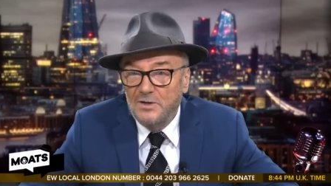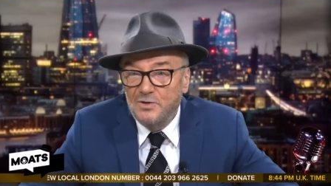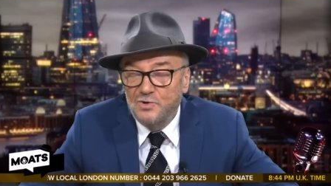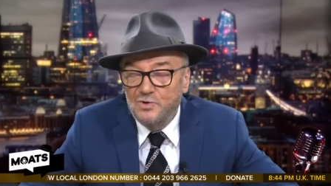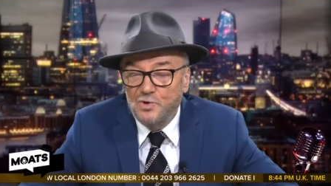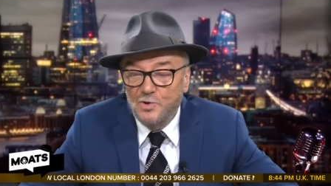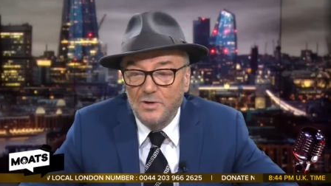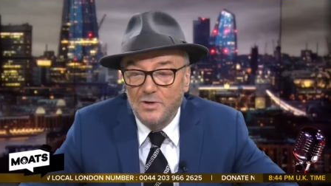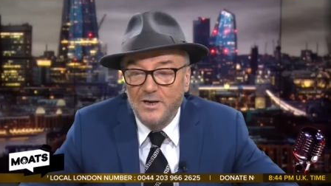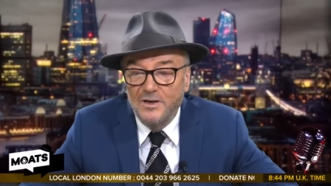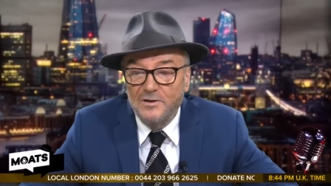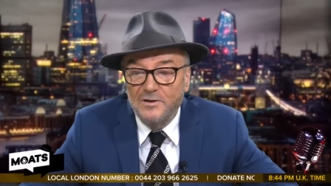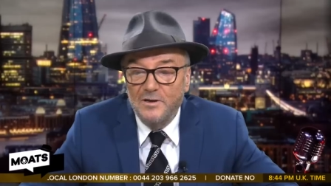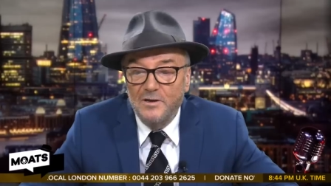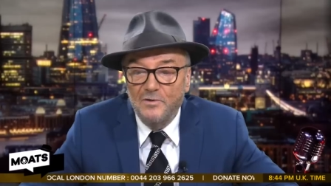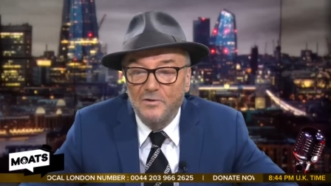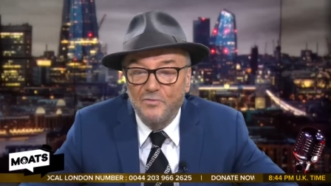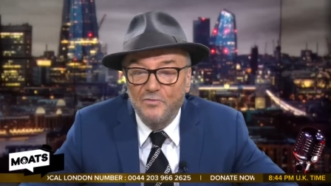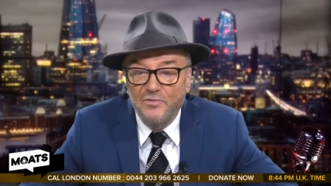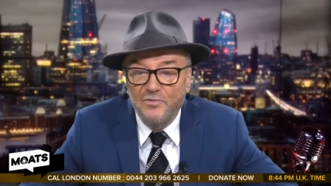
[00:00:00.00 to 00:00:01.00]

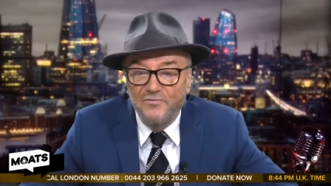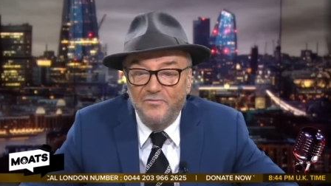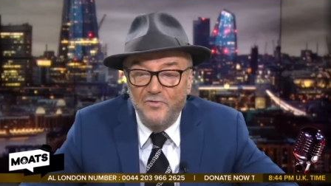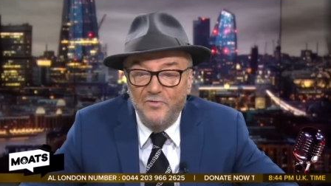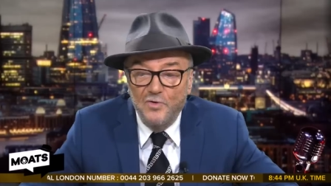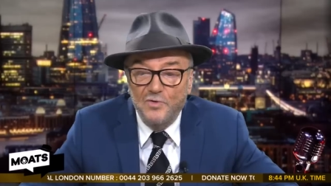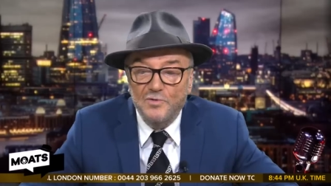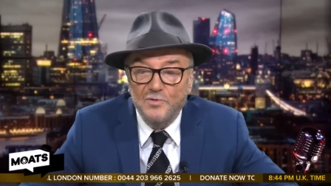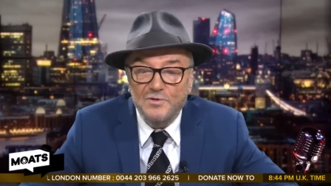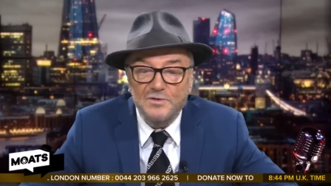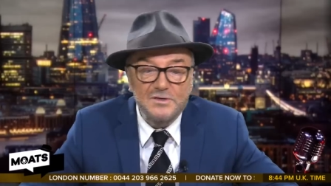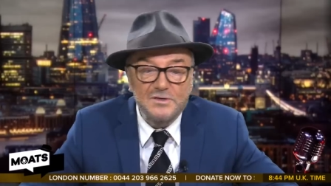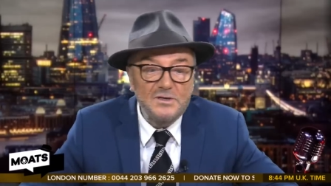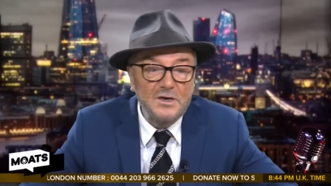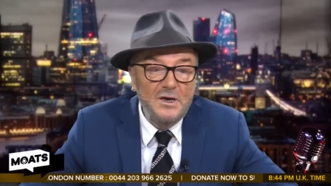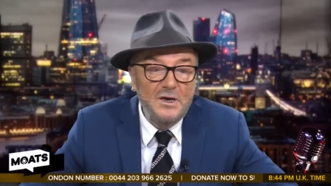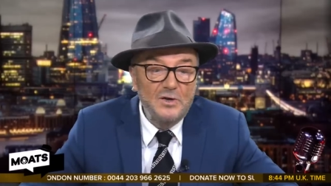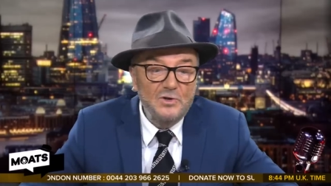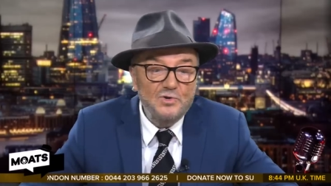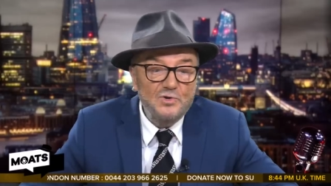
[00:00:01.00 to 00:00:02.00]
Julian refused.
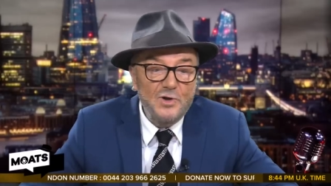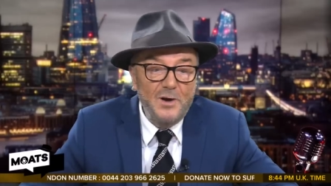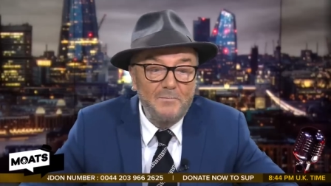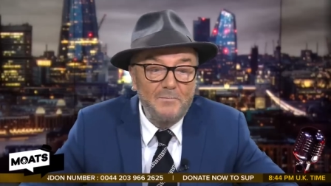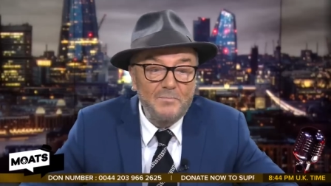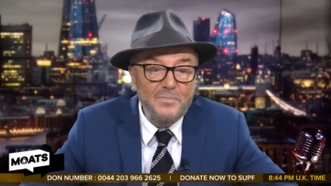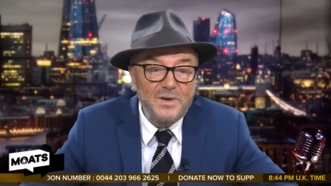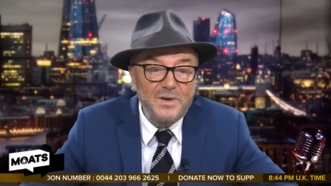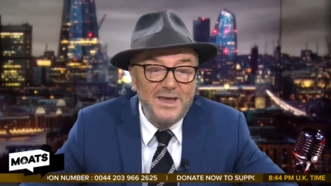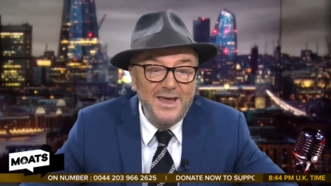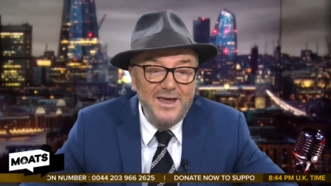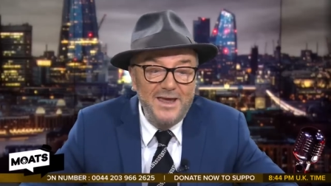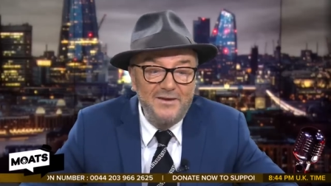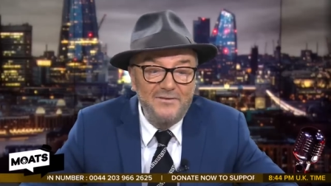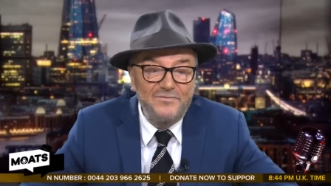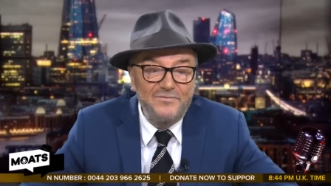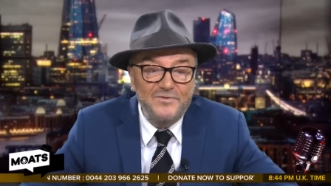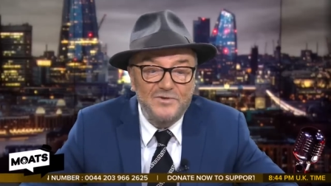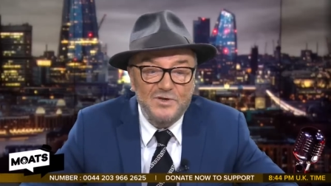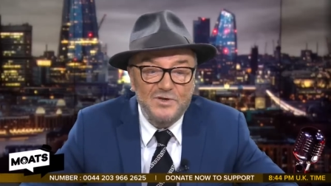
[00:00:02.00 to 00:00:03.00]
Trump
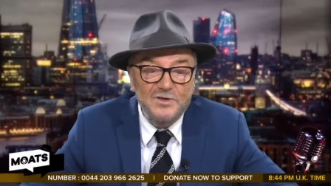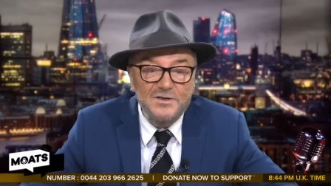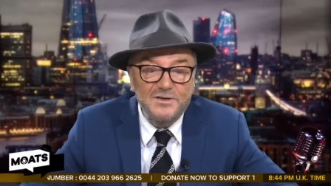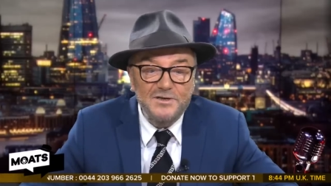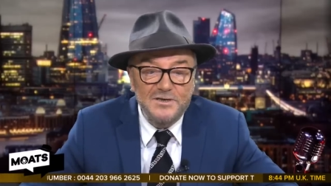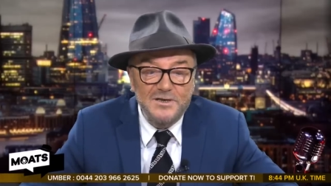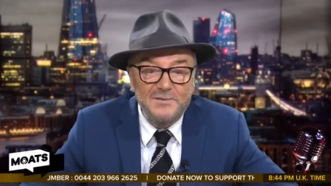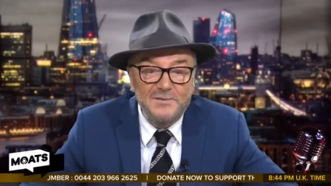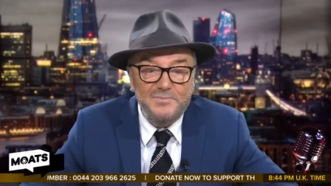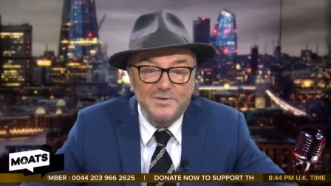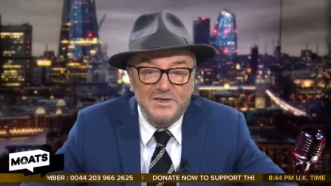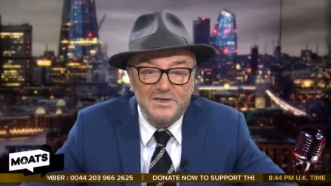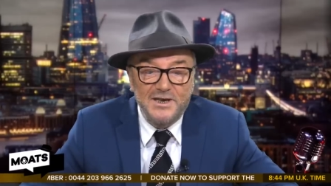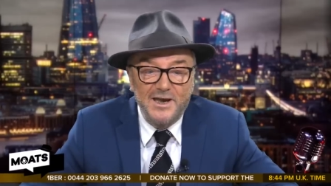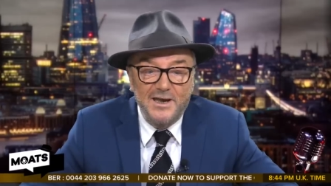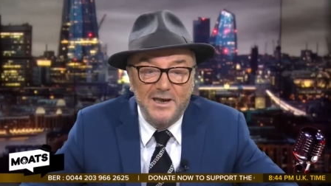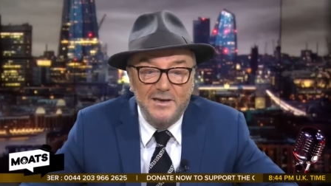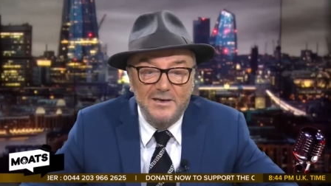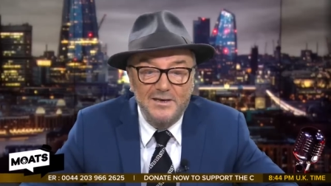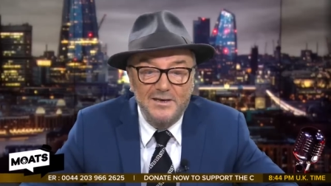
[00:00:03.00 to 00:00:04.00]
caved to the deep state.